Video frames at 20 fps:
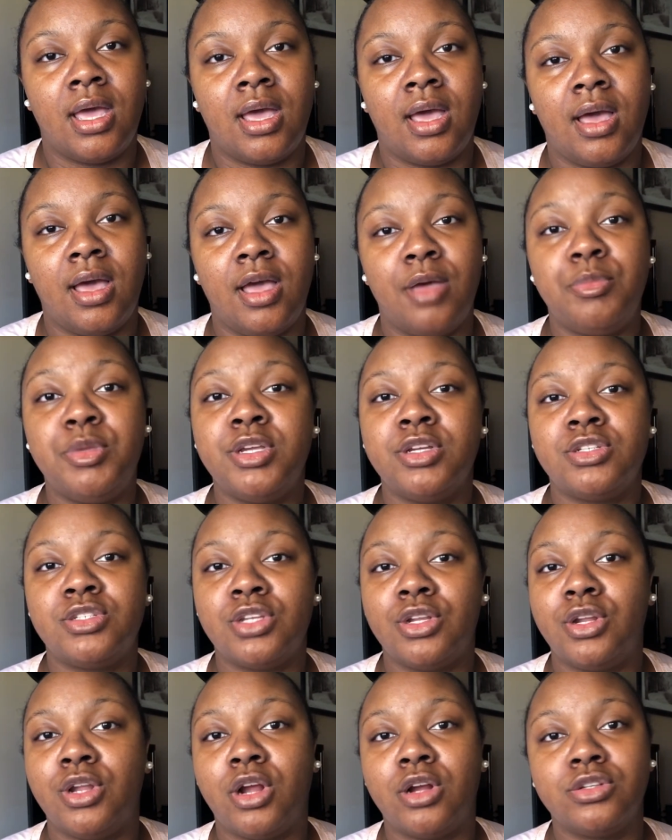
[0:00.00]
I'm here
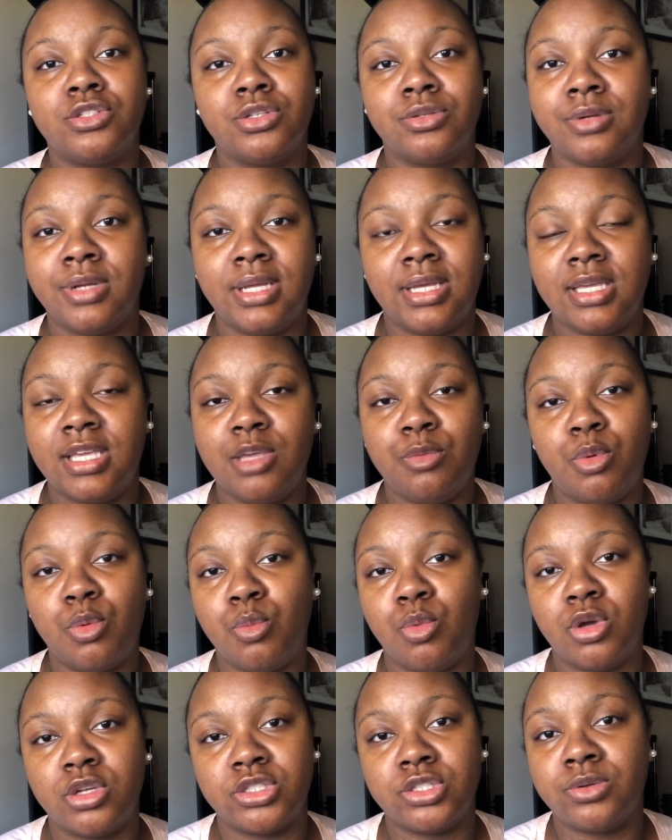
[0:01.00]
to nurture it and keep it
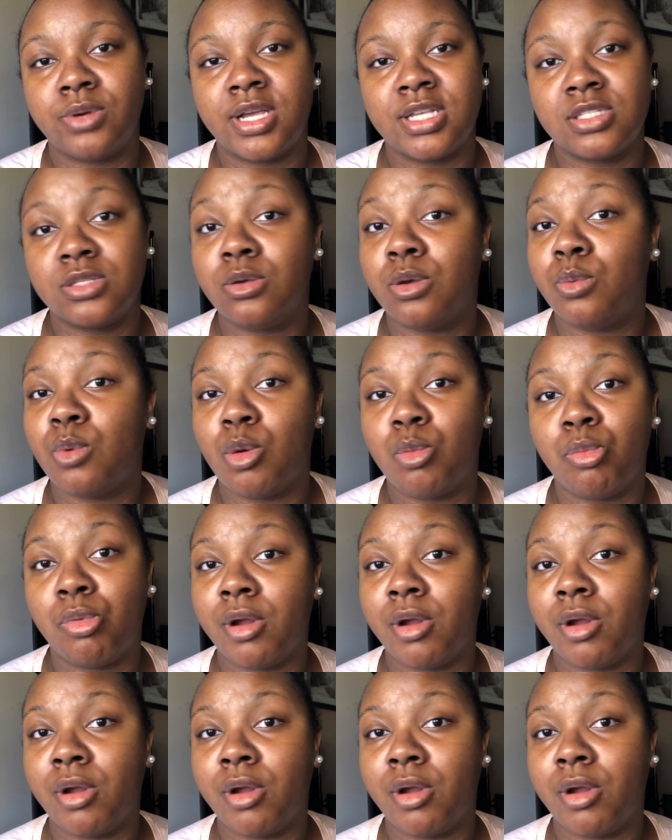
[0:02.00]
moisturized so it won't